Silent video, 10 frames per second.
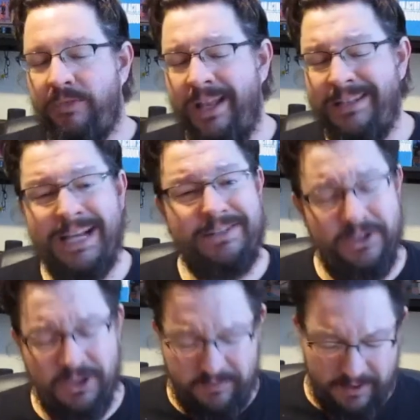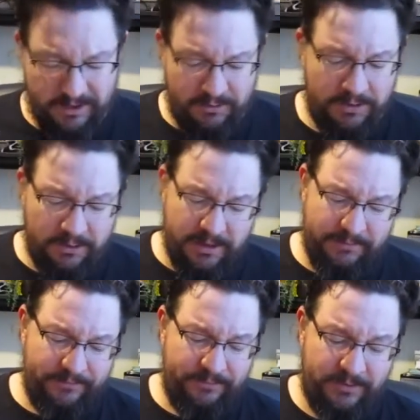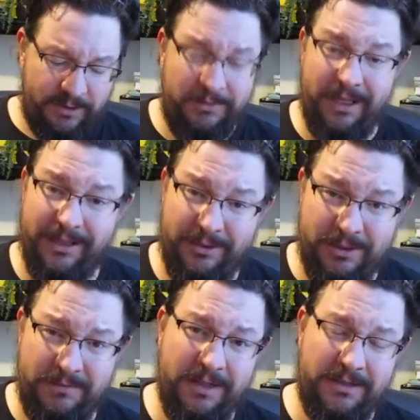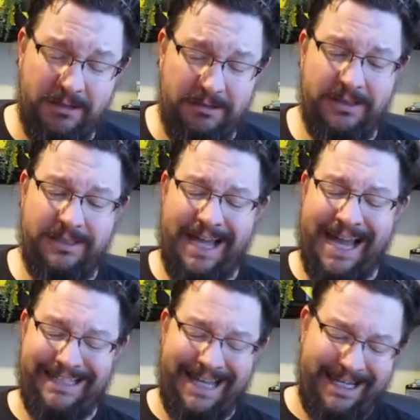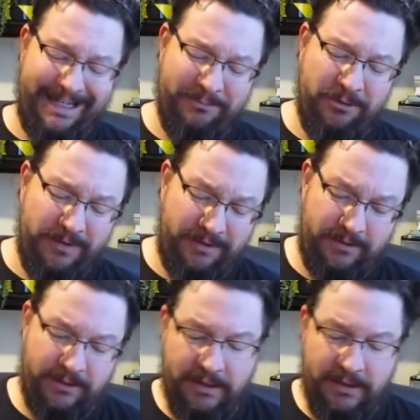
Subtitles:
That's actually a Goodfellas quote. Don't get Don't think Christopher doesn't know his Italian movies.